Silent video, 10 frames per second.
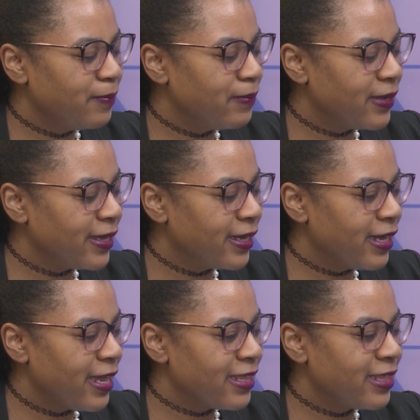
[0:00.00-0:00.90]
but
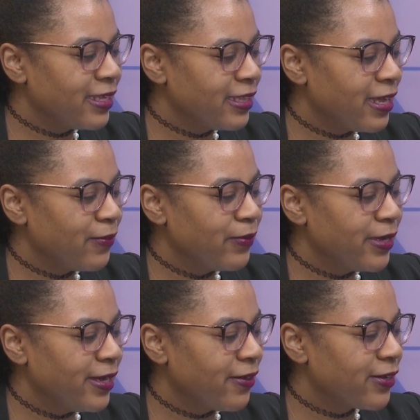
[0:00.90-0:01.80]
I think that
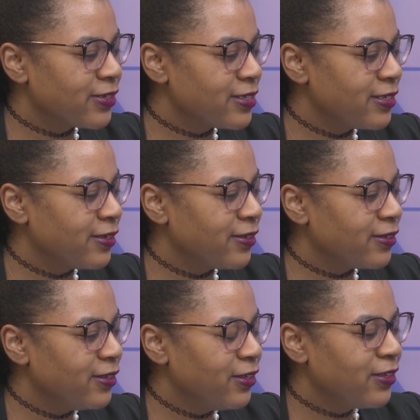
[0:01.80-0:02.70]
we are
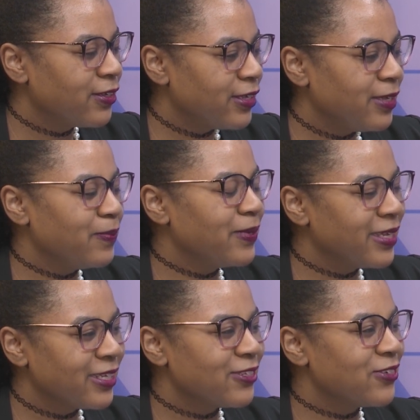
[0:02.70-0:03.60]
still keeping
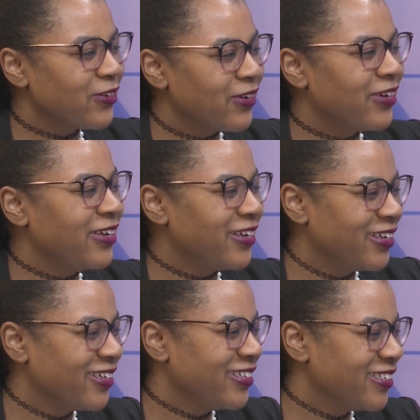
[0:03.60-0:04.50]
it strong.
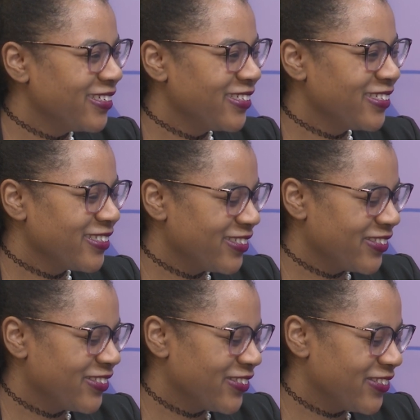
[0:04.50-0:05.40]
Yes,
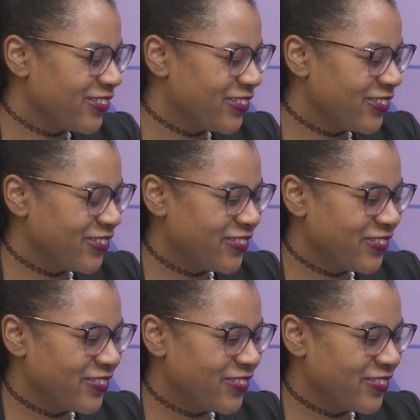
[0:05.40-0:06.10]
that's